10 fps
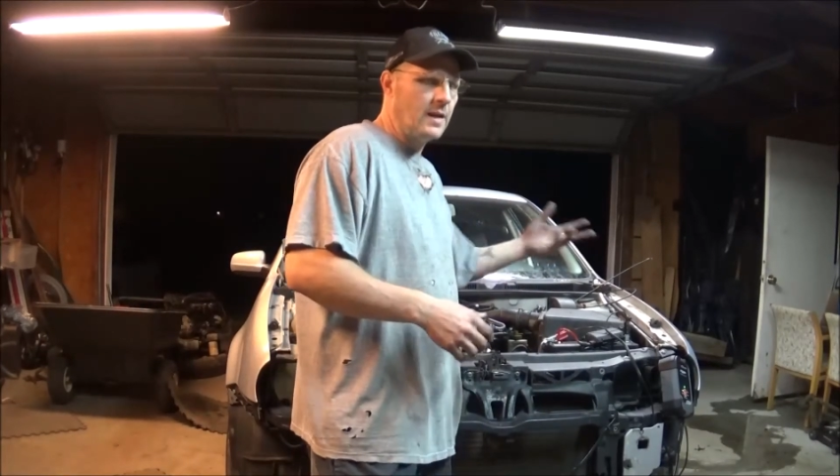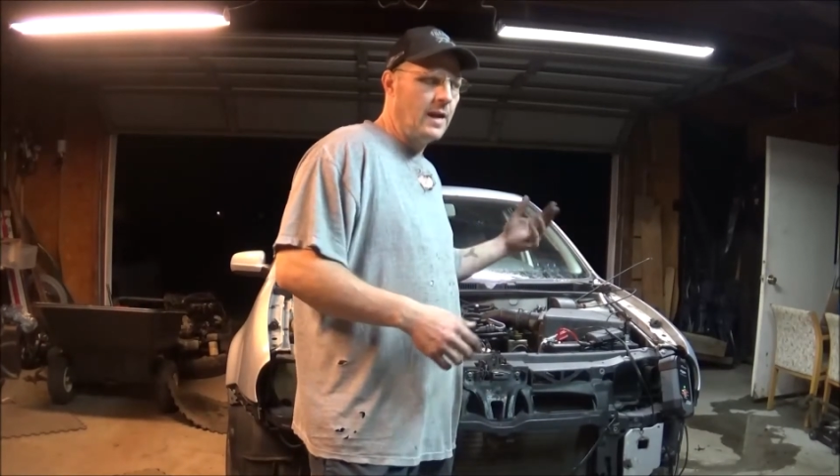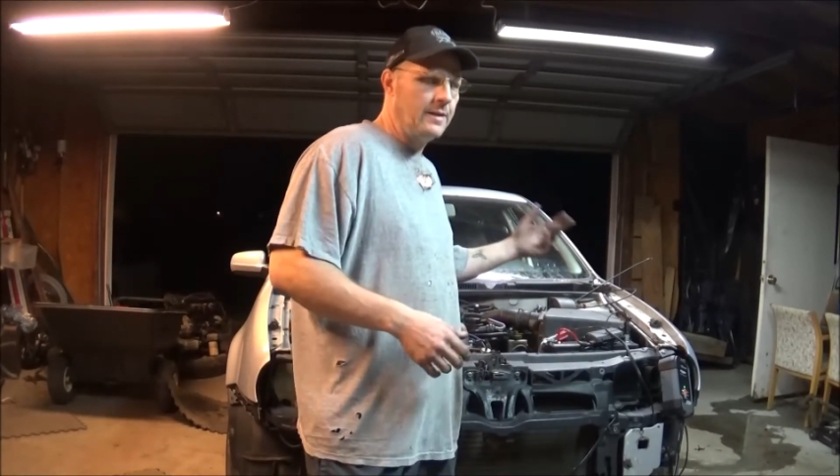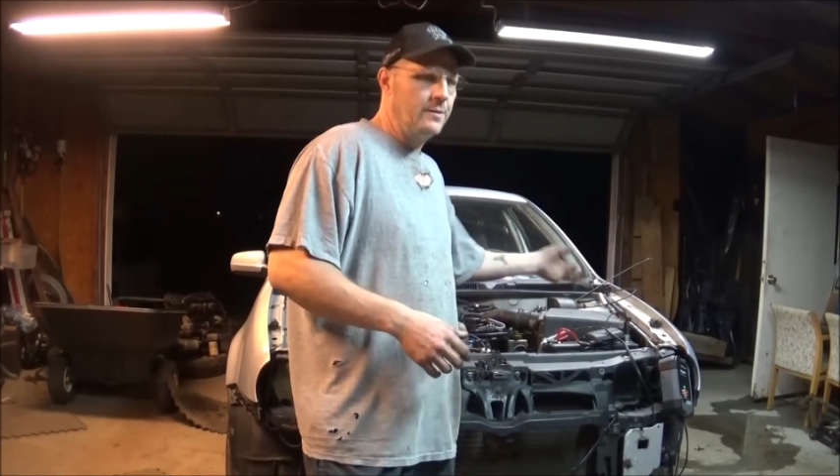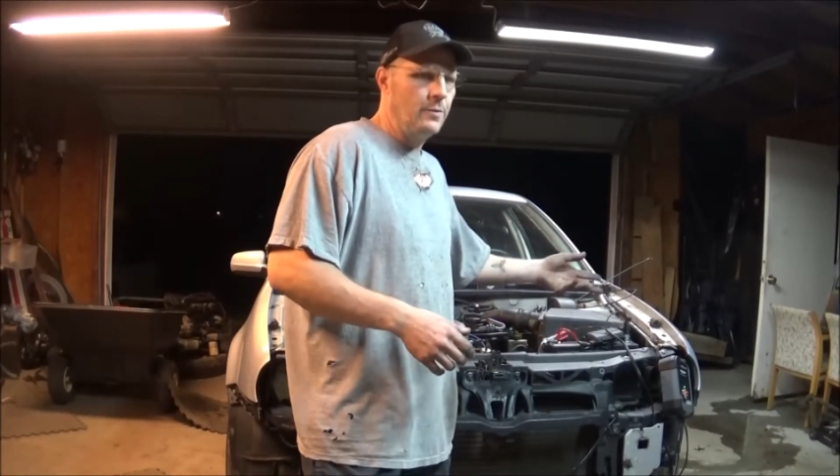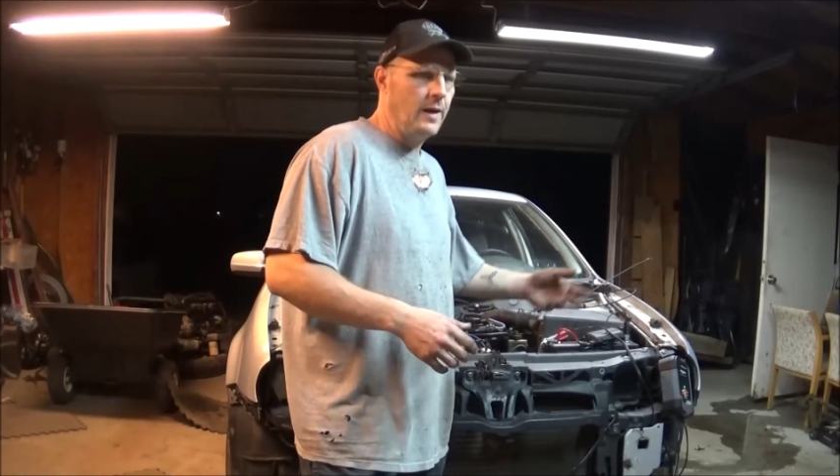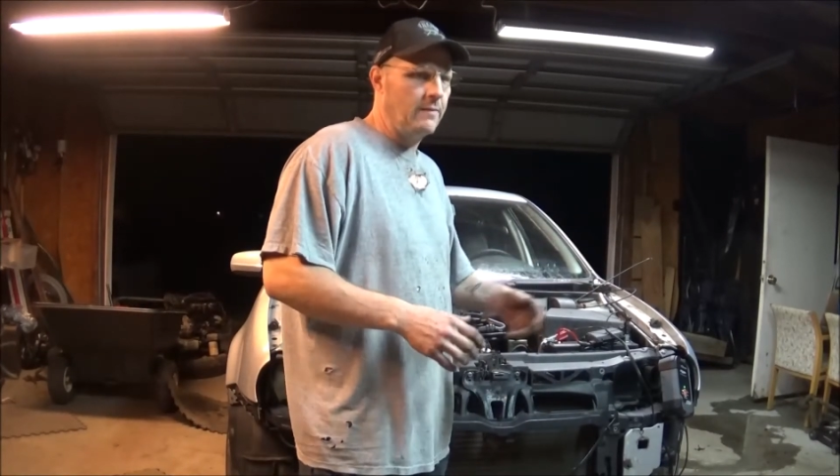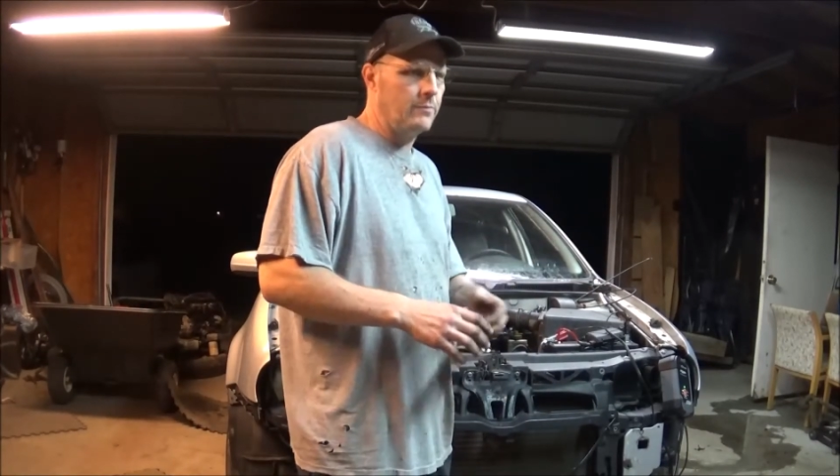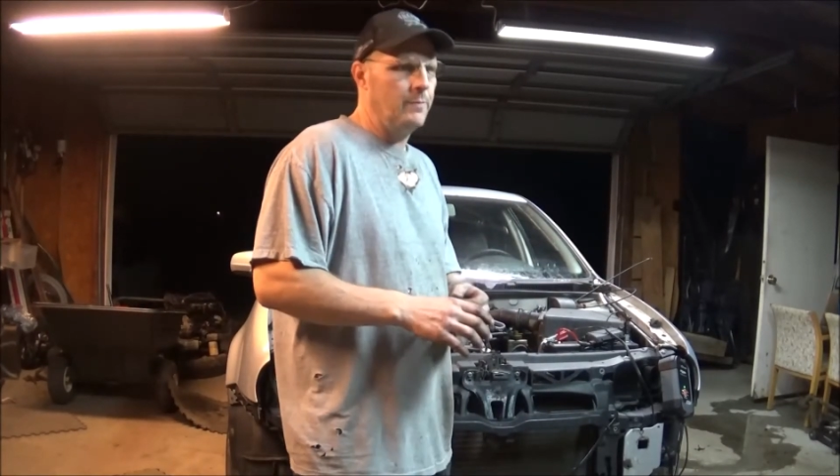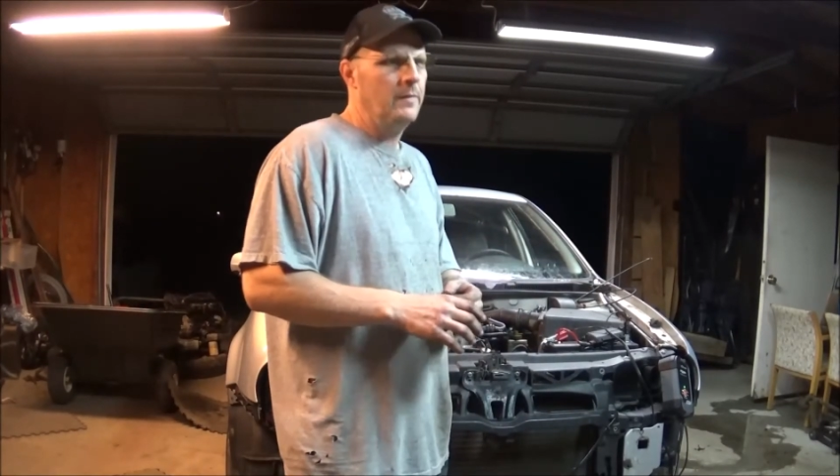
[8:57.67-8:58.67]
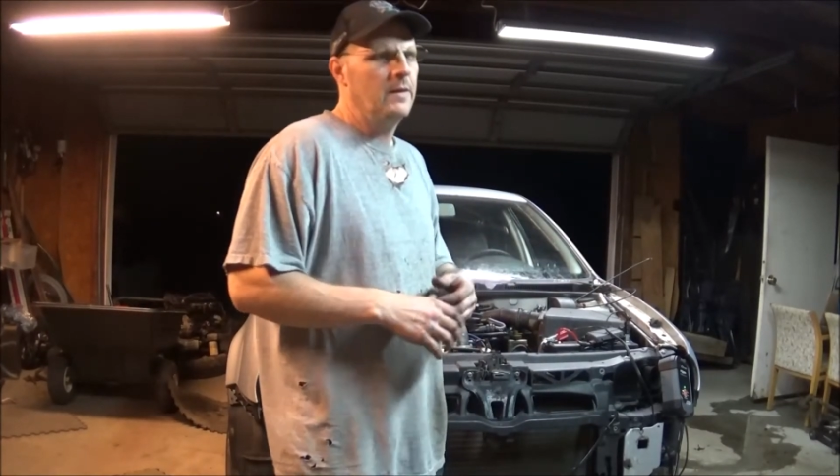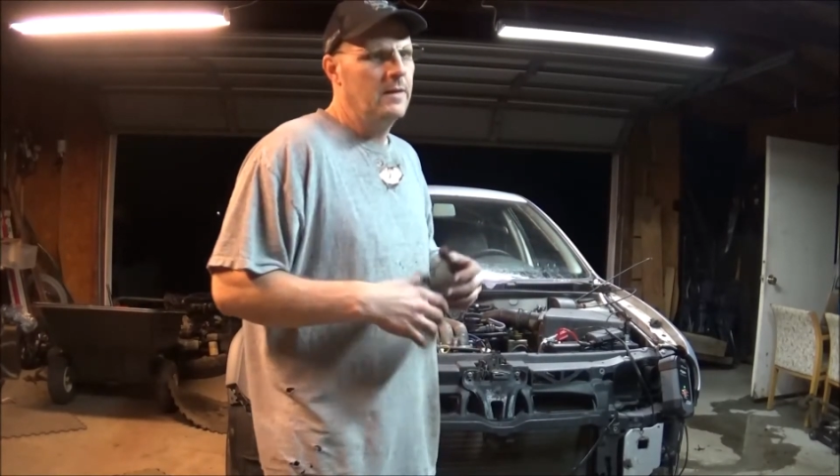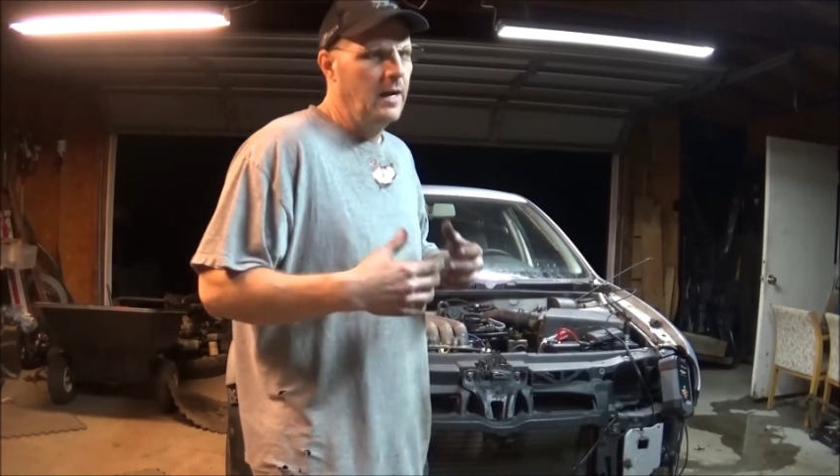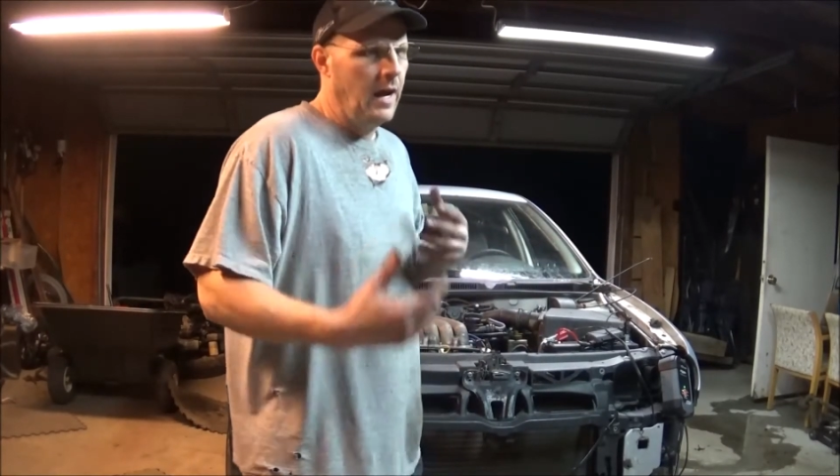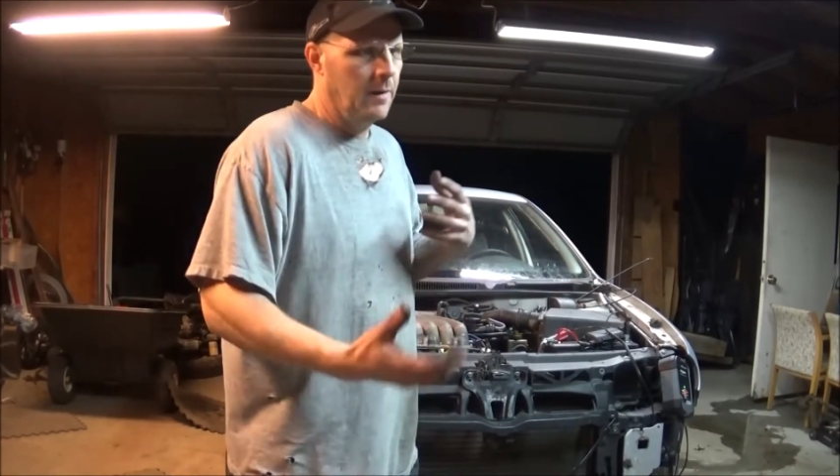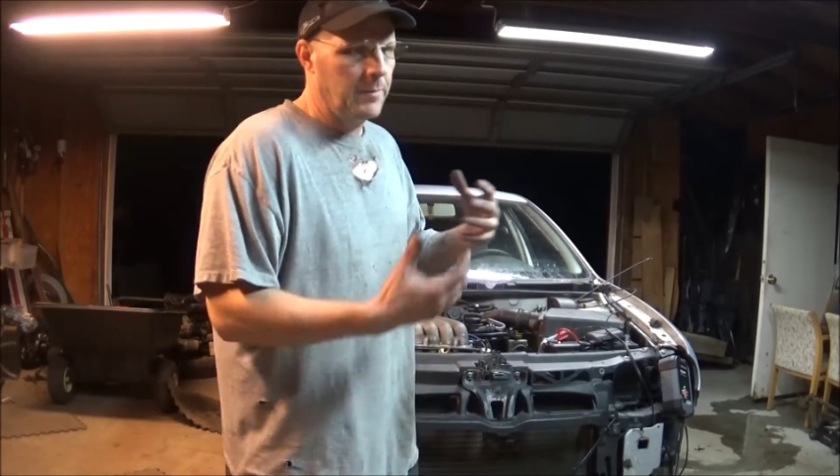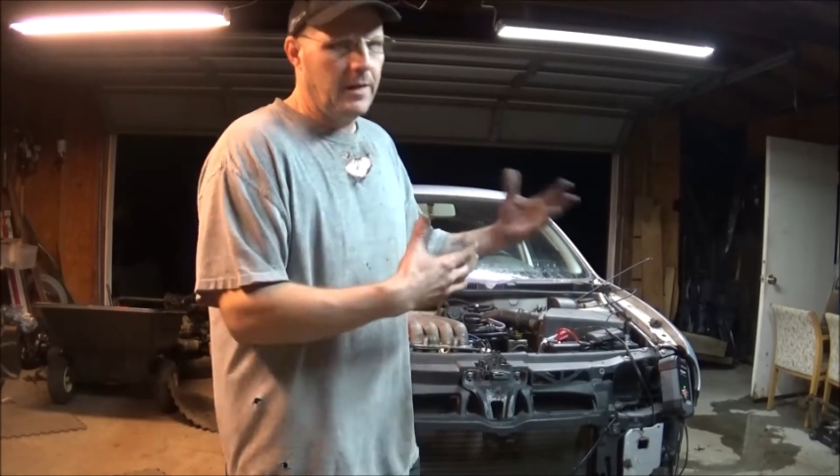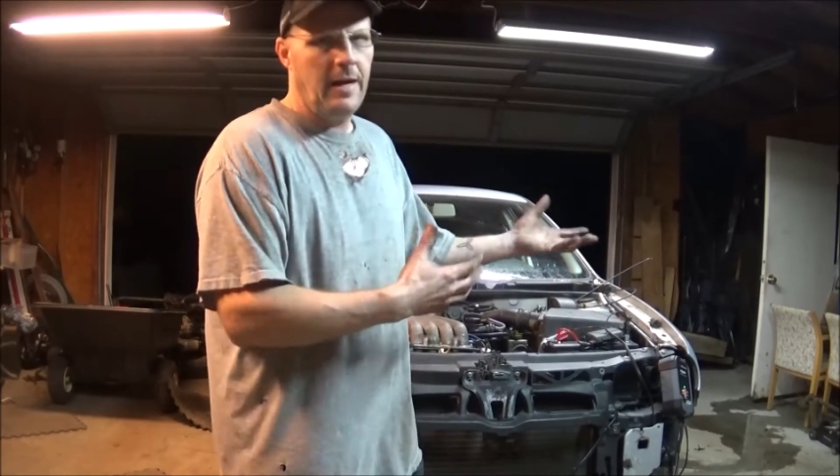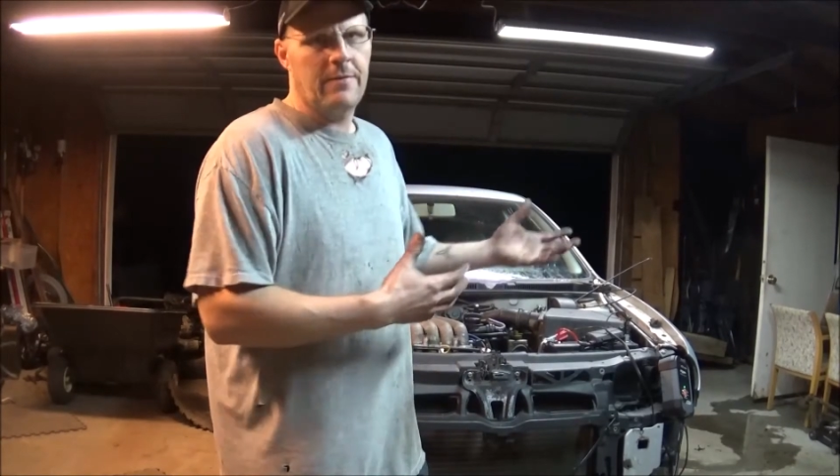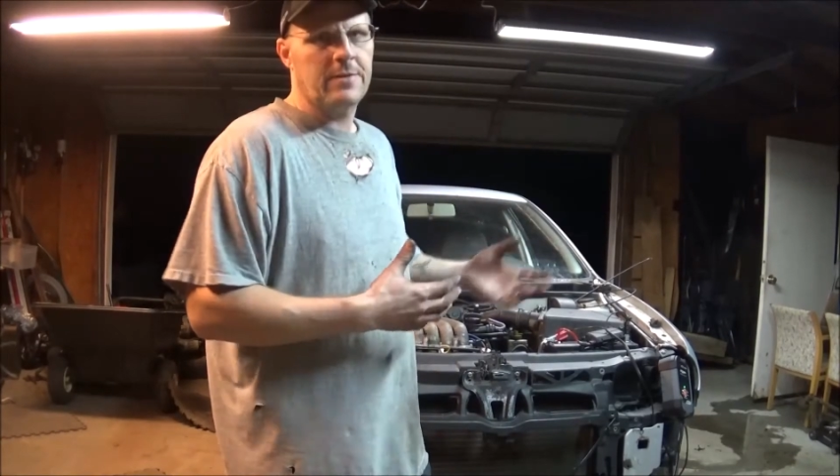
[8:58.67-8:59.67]
I do have them. I'm
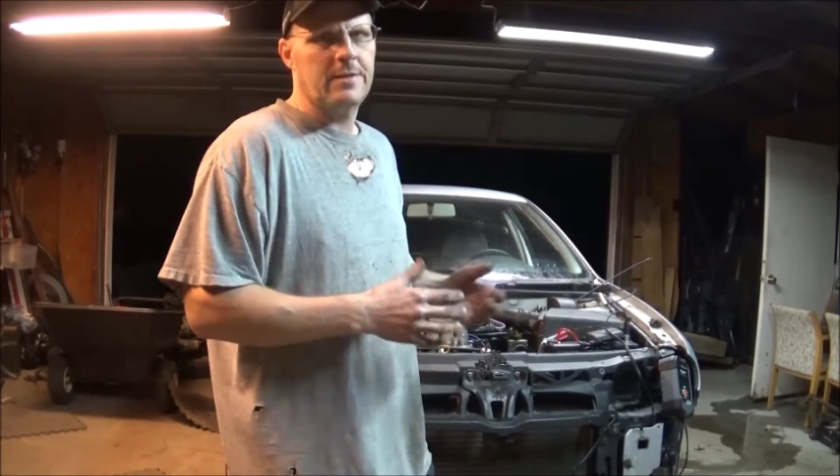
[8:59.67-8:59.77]
going to have to